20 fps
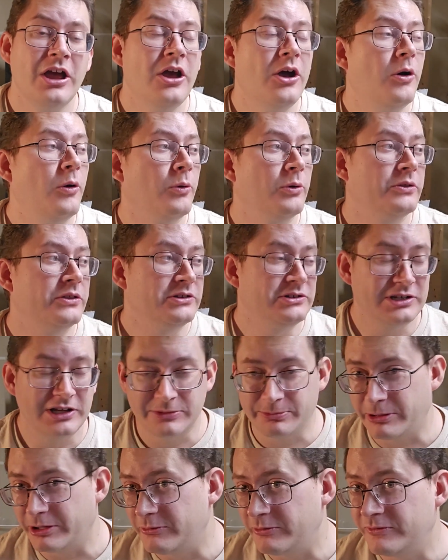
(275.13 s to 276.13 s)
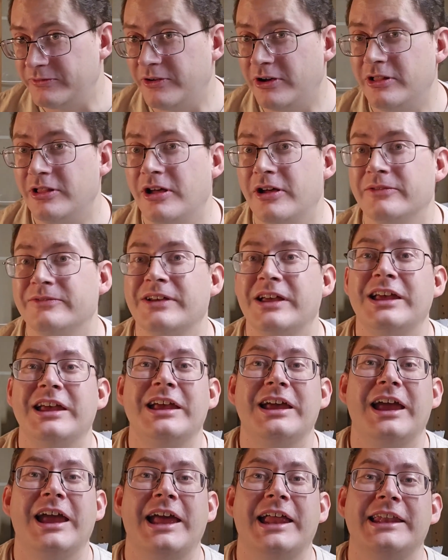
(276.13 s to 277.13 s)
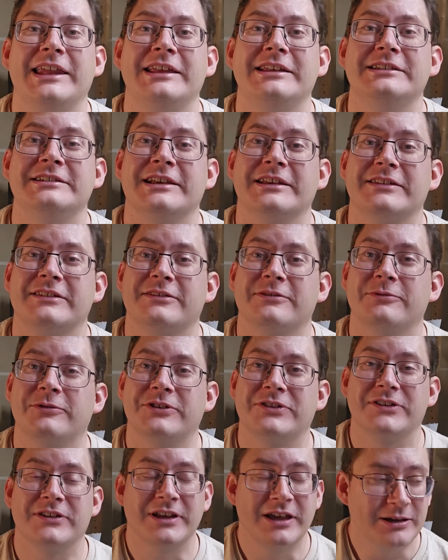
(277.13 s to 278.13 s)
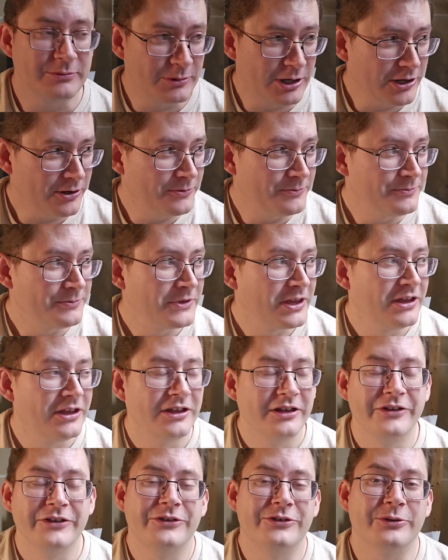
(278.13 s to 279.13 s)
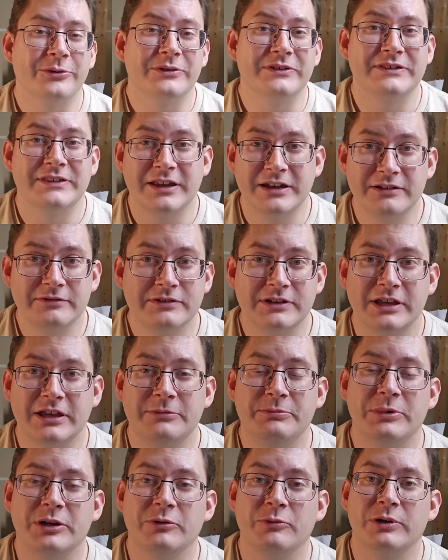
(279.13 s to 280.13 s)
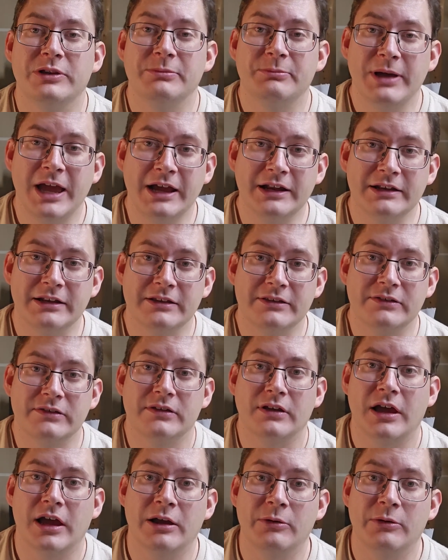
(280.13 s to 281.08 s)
or the chest plate would fall off, and it just was a nightmare. So instead of keeping with magnets, I